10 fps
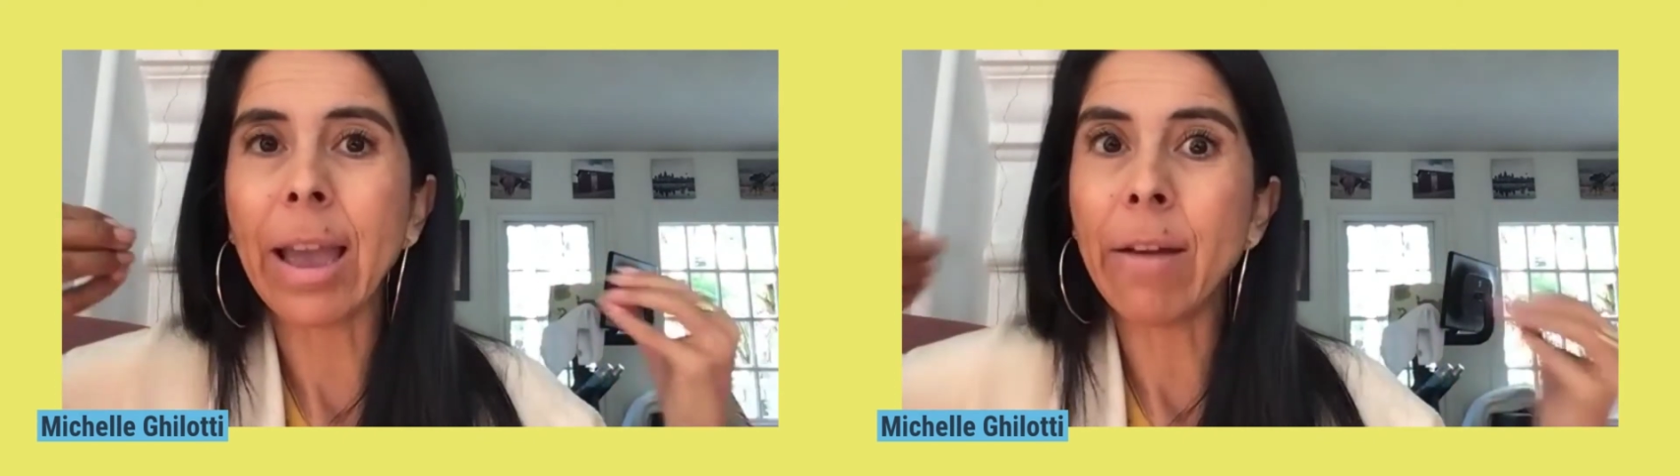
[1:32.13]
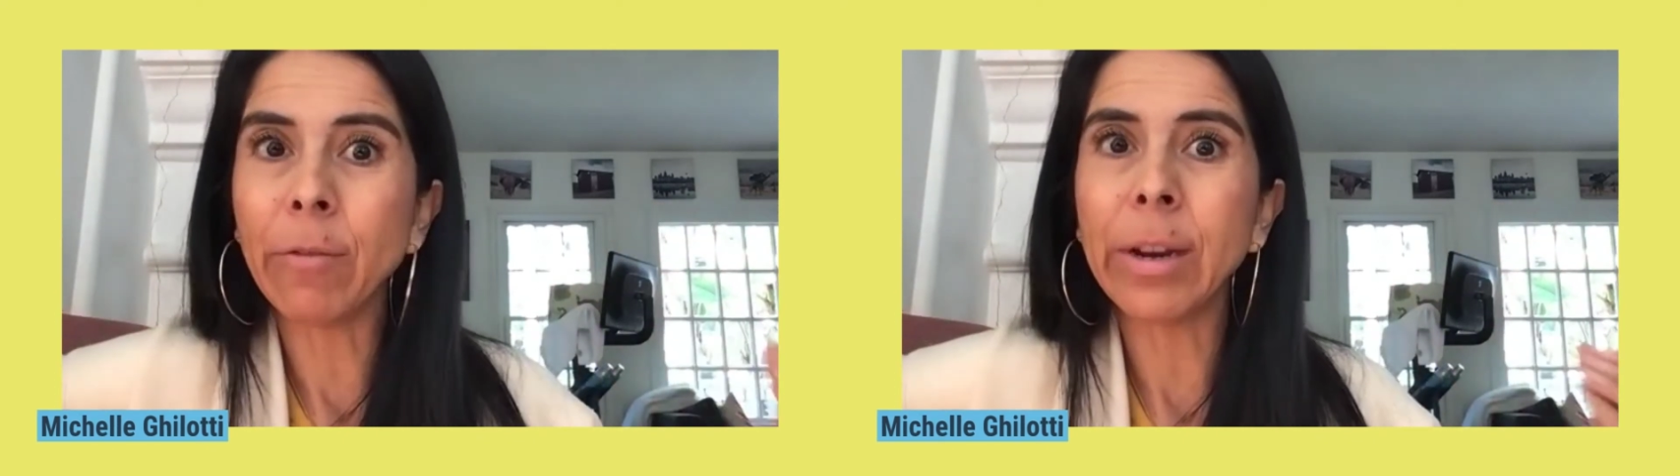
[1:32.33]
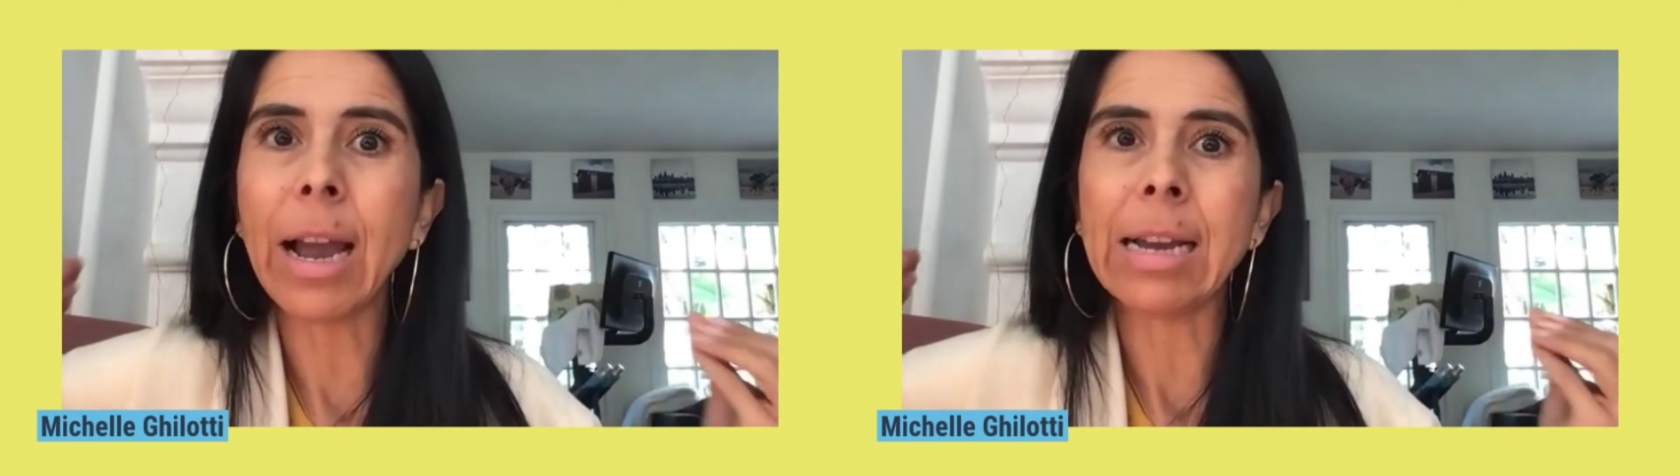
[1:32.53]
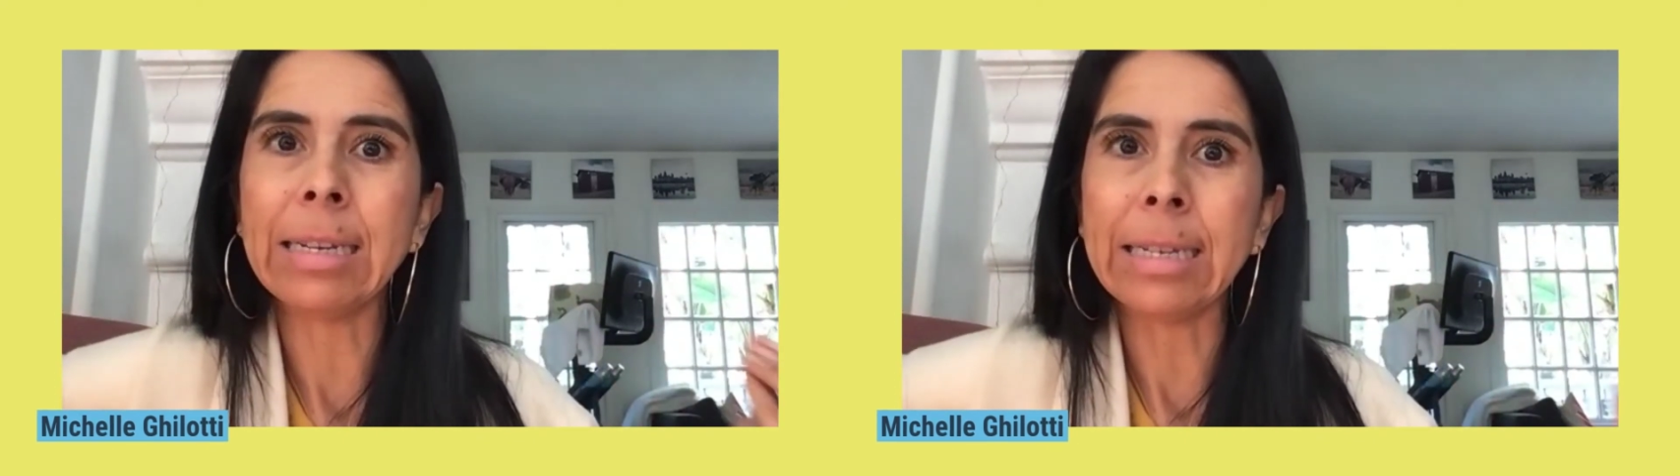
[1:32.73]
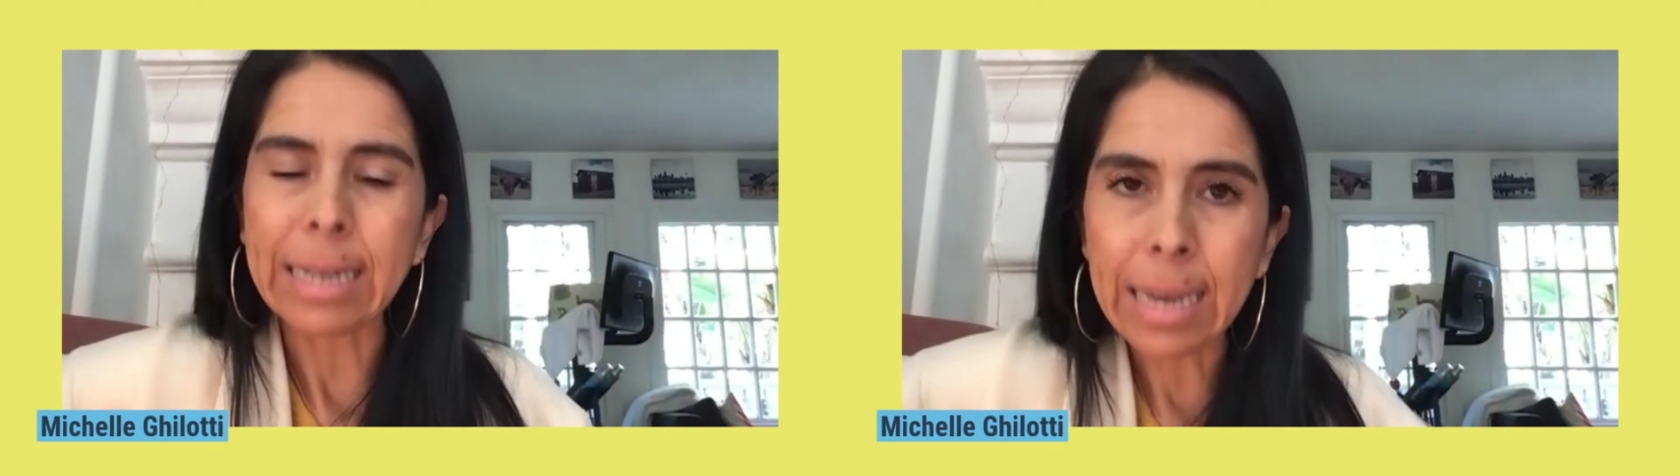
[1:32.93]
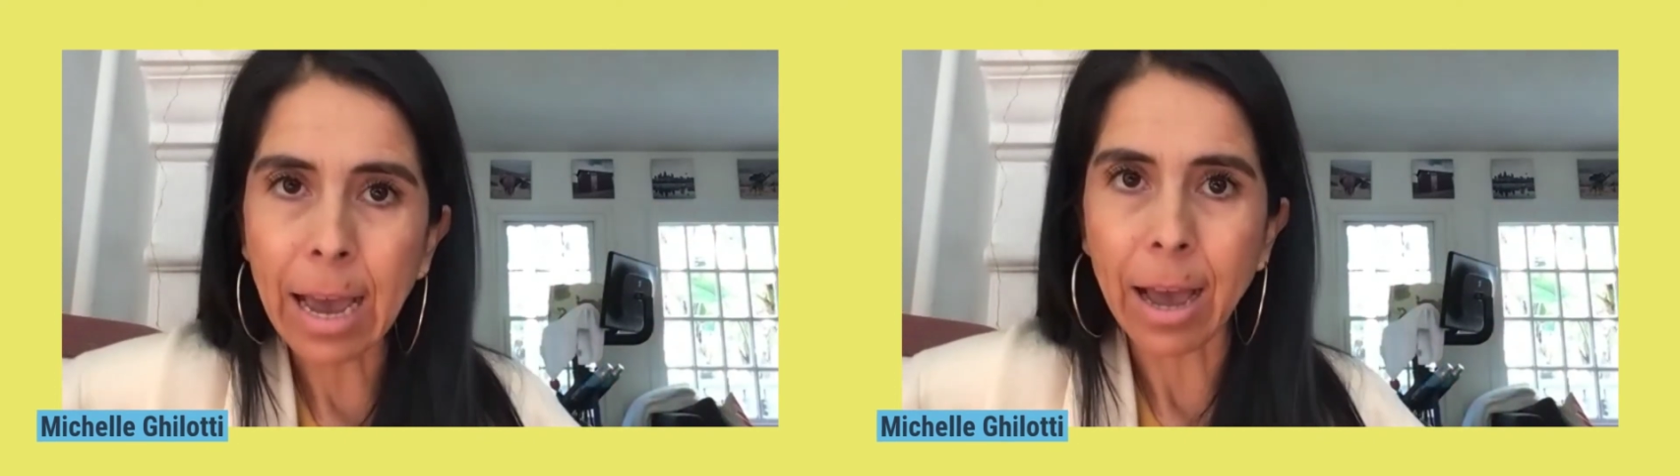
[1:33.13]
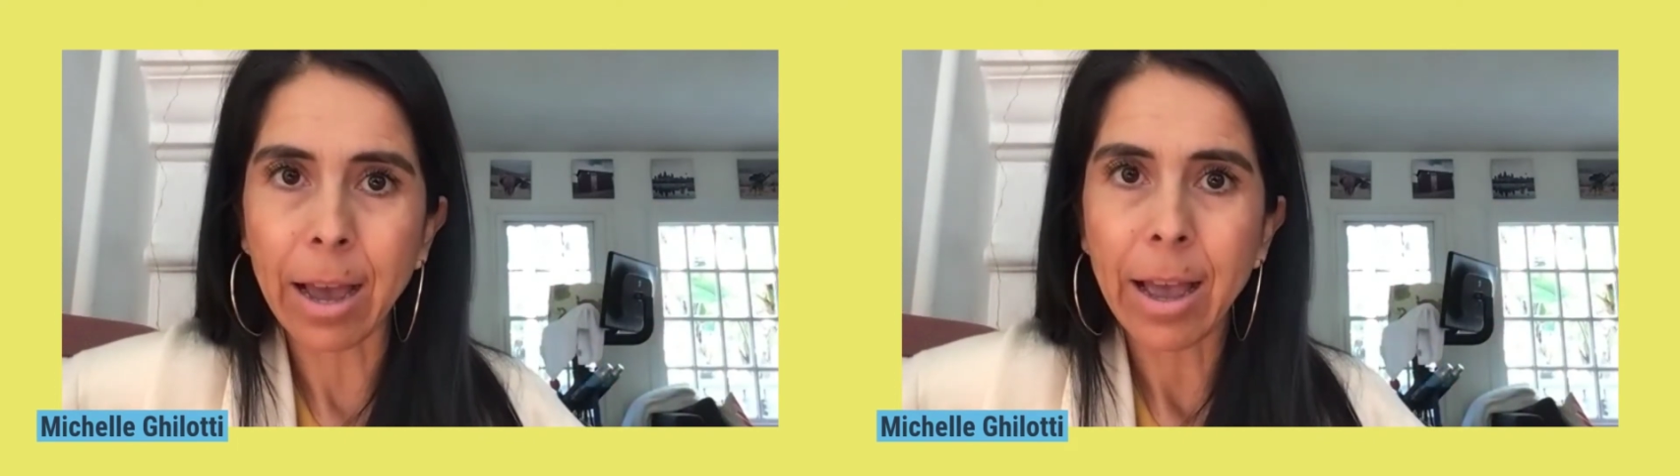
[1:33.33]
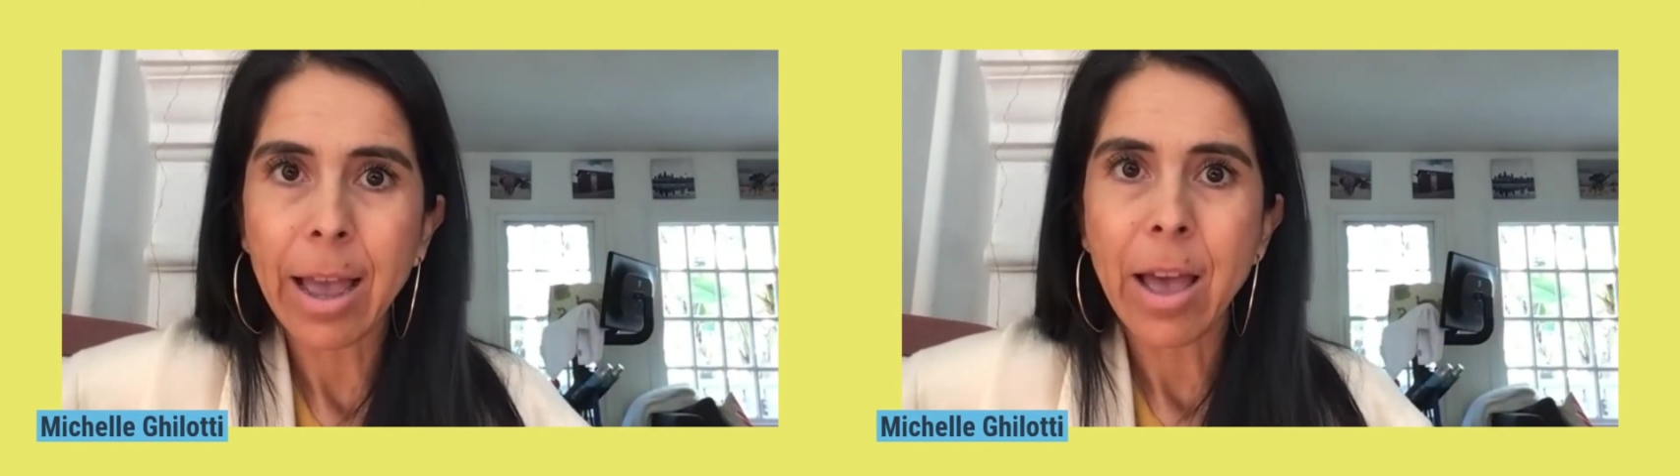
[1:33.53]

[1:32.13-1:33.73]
every idea